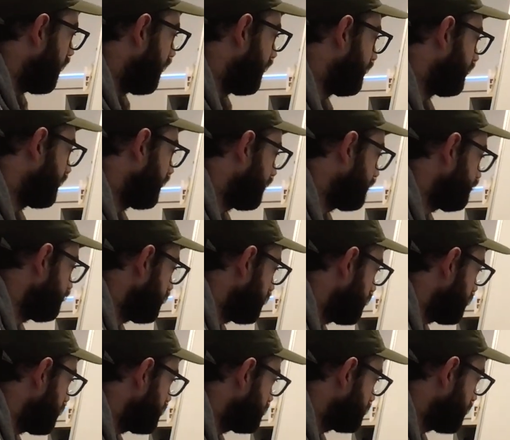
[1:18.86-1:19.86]
okay,
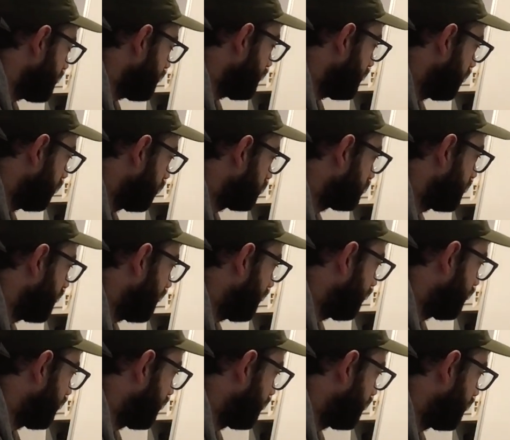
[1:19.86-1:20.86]
say we looked
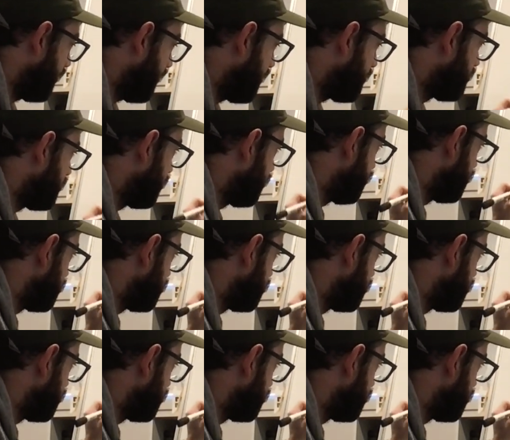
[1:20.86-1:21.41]
at the area